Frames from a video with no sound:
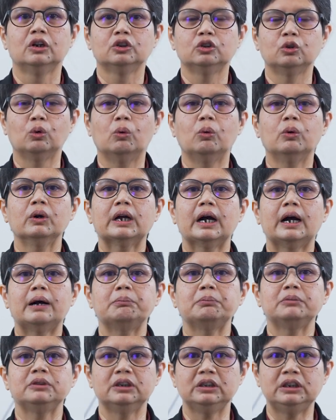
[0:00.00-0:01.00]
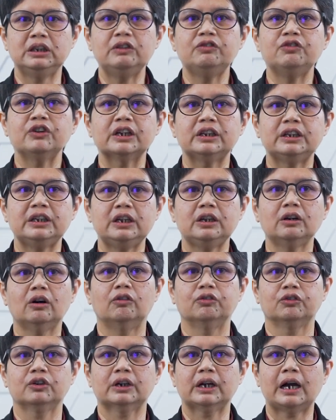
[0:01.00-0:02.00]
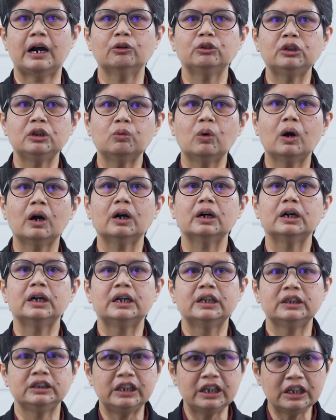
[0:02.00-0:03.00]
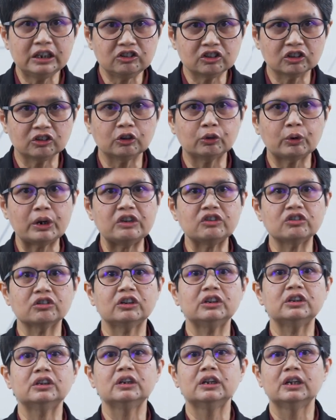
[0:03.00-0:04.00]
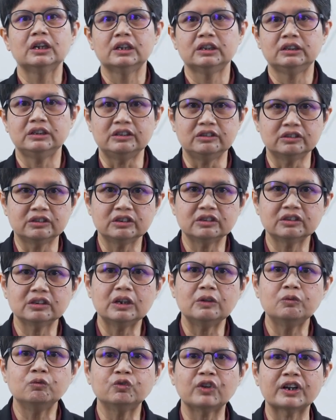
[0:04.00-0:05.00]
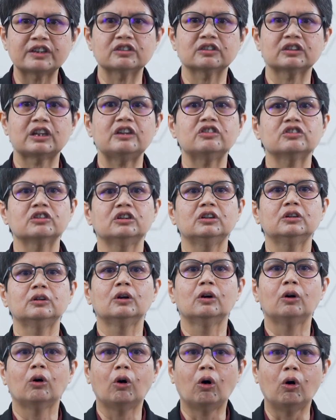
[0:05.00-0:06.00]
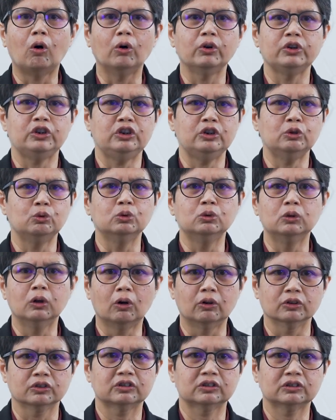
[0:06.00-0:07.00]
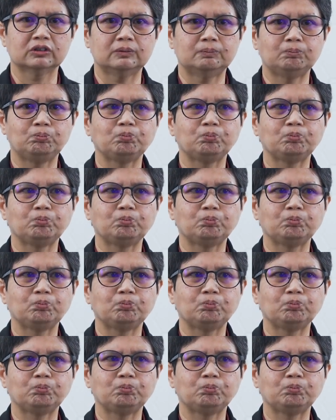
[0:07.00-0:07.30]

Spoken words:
to overcome the difficulty of cultivar degeneration, disease infestation, or yield loss.